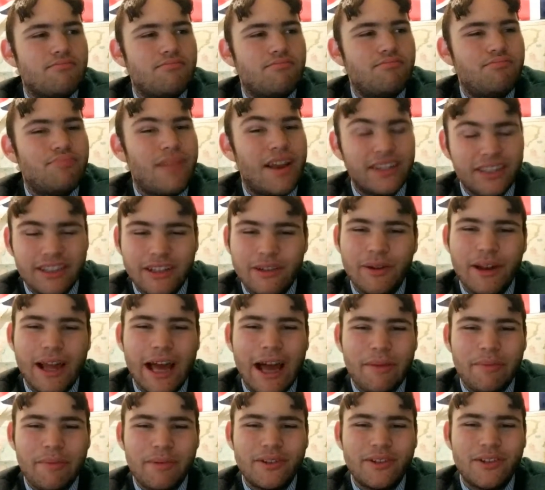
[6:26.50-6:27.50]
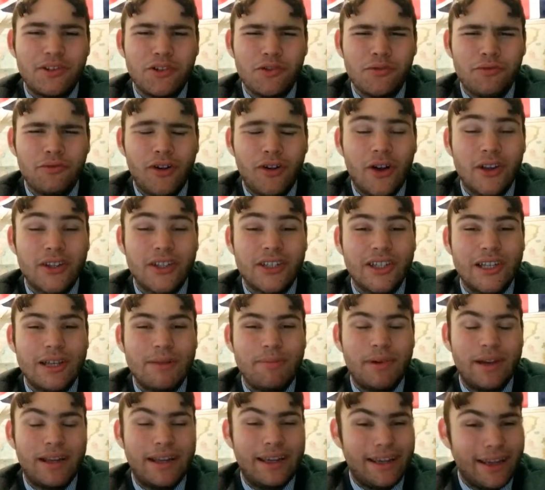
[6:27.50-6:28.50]
basically, what happens is you fall
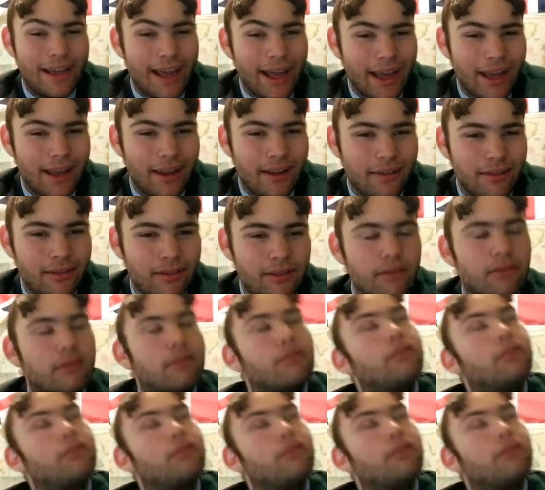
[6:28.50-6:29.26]
asleep again,